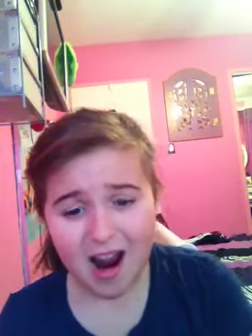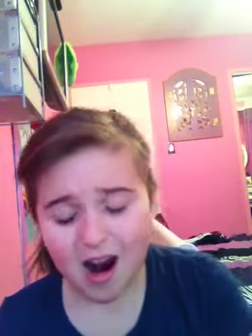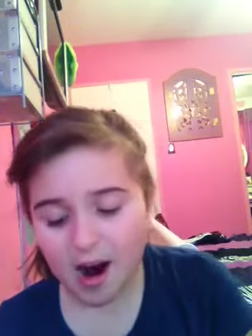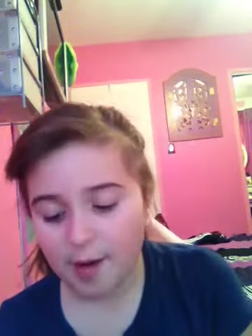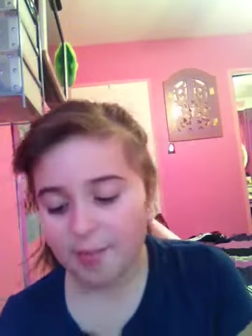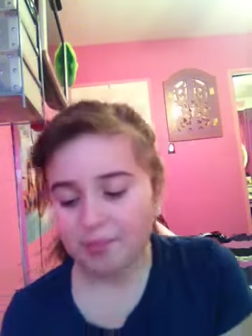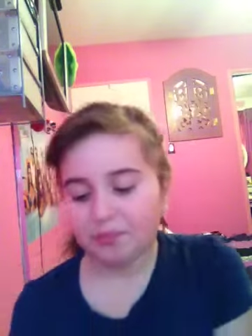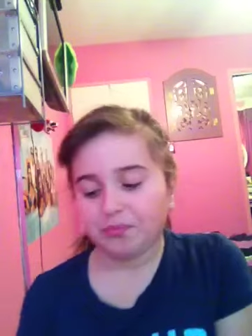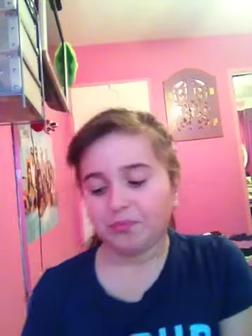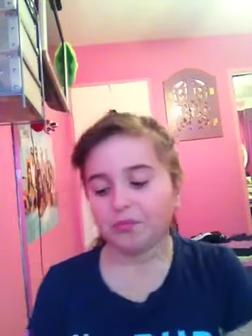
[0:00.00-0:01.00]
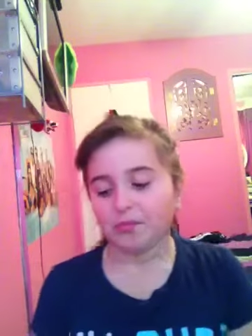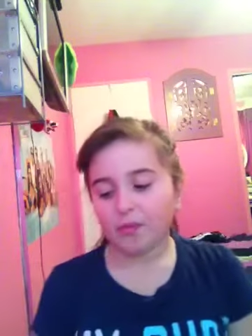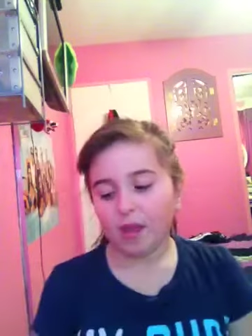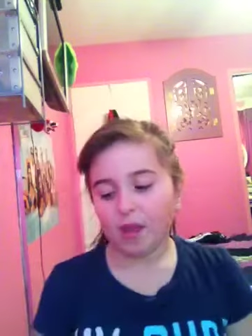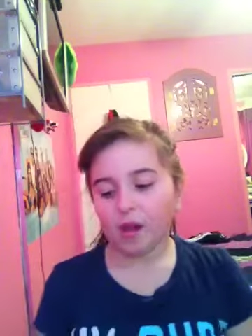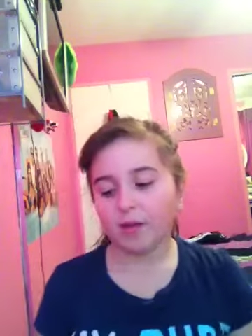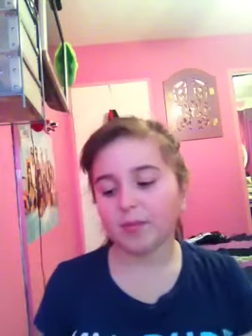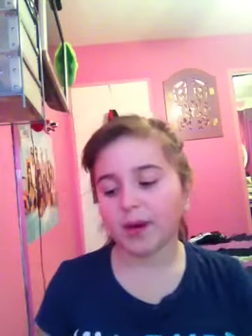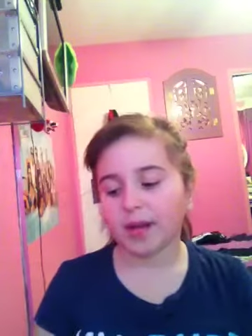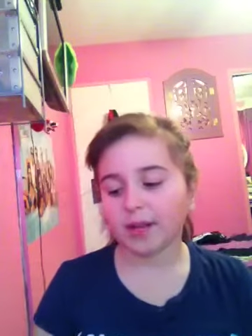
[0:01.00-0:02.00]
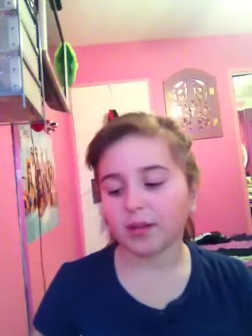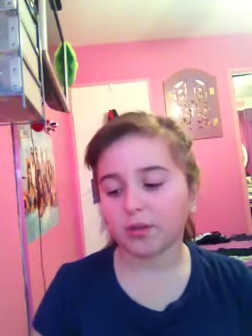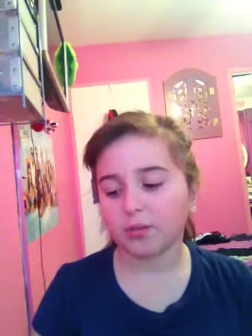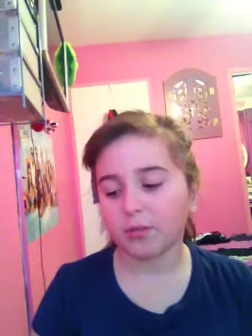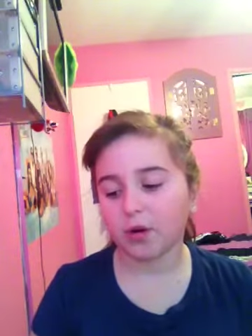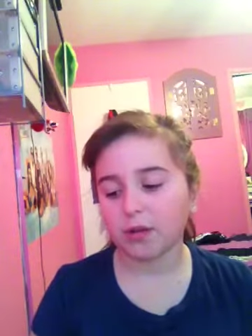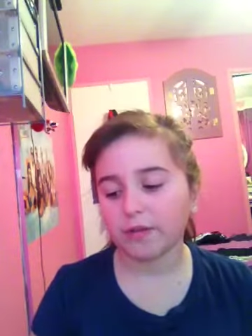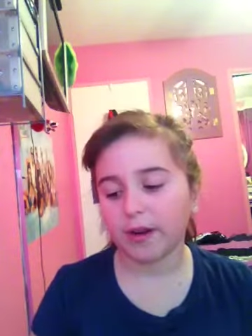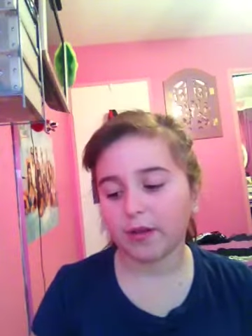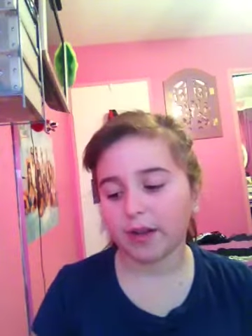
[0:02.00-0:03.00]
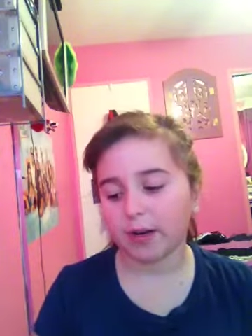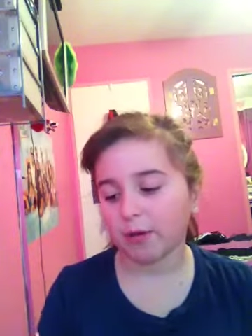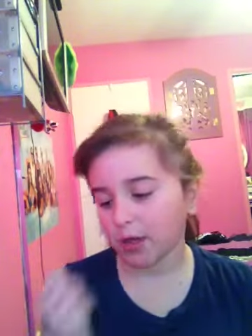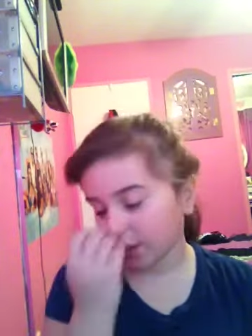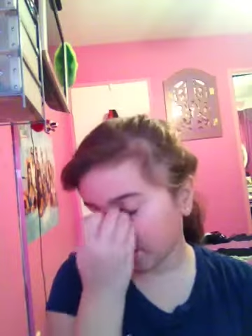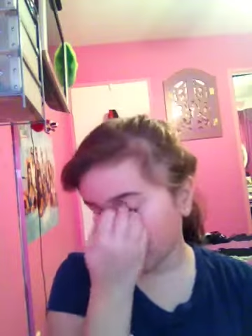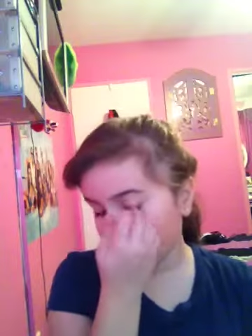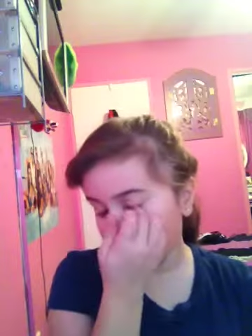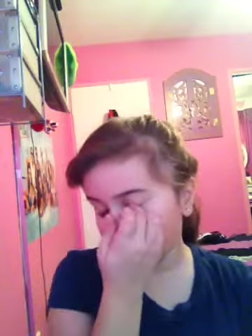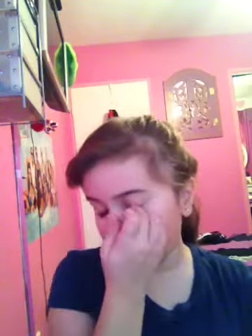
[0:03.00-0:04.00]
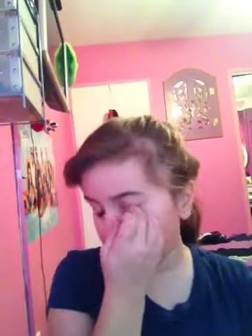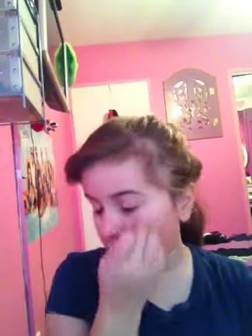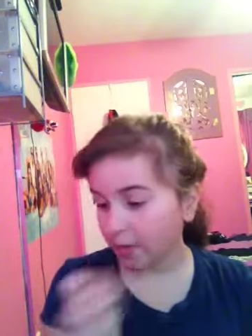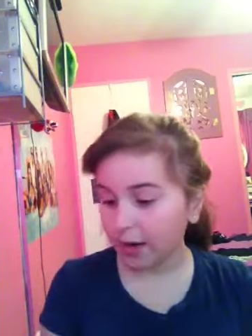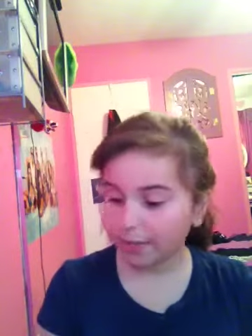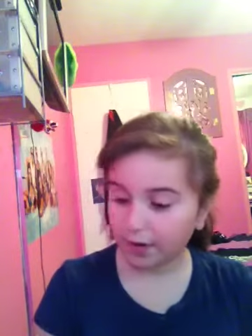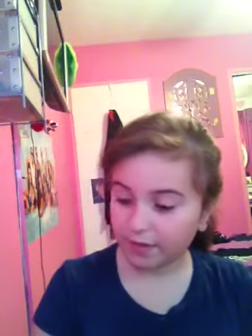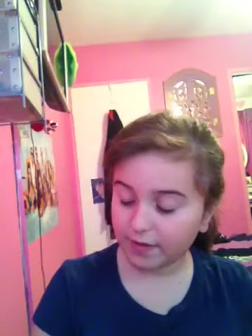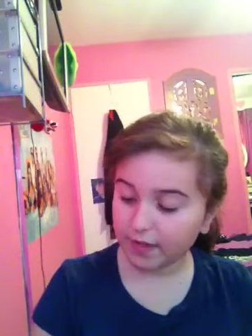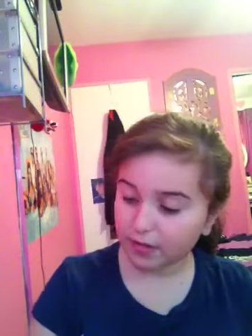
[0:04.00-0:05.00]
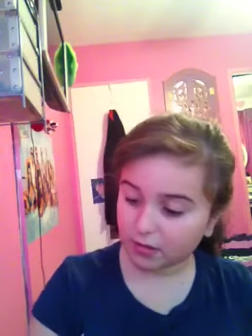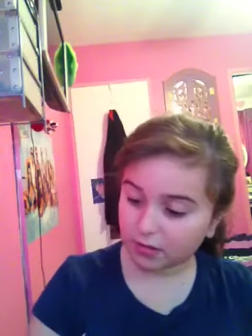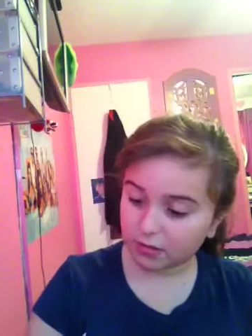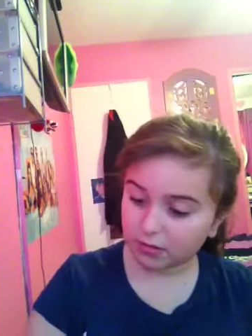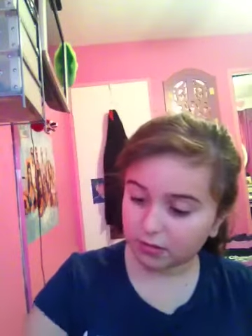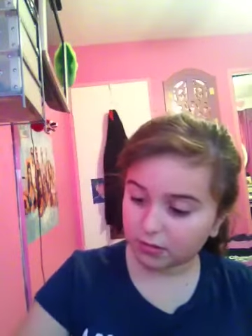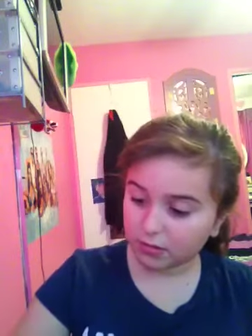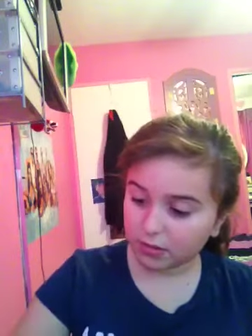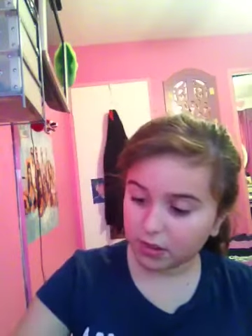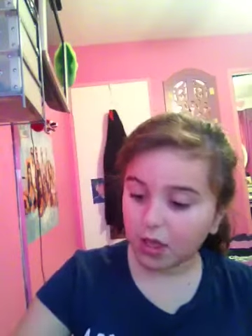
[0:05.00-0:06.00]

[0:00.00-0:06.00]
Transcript: But the most video that I wanted to do, and ew, my Murphy's look so old.